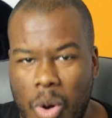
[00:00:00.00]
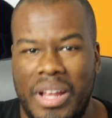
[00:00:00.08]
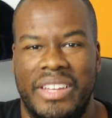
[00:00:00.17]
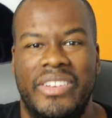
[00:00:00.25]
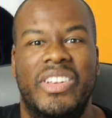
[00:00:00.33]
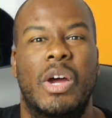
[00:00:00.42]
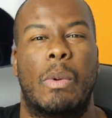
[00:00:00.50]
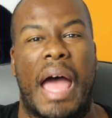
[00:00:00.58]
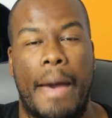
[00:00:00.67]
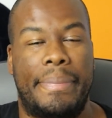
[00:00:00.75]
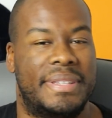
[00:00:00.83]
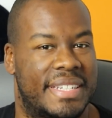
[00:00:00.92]
Well, you know what
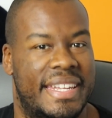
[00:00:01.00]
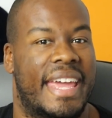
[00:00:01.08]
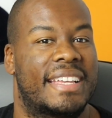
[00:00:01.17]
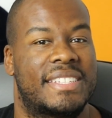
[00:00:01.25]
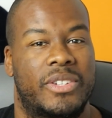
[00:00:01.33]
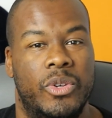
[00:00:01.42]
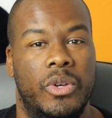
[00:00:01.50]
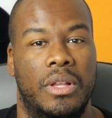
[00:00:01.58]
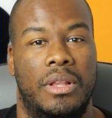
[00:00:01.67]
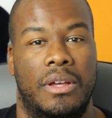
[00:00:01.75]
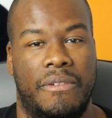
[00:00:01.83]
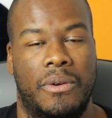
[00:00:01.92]
happened next.
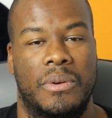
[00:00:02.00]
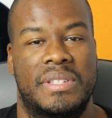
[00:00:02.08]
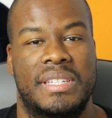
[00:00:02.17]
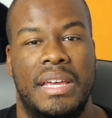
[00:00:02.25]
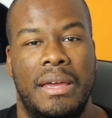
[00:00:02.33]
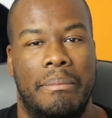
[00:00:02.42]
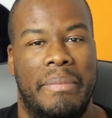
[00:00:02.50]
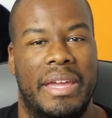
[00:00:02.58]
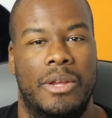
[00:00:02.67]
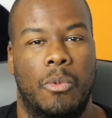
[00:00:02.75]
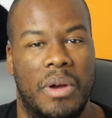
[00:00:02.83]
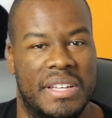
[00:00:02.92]
Google, of course,
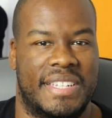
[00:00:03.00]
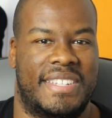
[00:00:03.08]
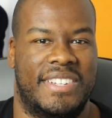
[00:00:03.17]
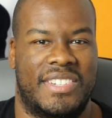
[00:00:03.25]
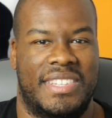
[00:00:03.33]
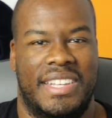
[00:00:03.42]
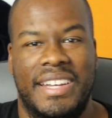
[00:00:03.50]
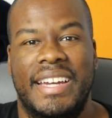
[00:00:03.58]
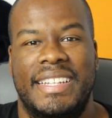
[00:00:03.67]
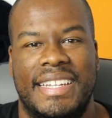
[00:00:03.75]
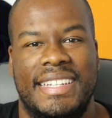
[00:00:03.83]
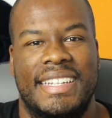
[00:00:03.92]
made a worse decision than
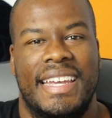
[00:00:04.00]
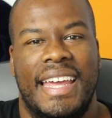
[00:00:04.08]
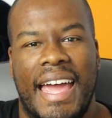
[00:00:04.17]
I did,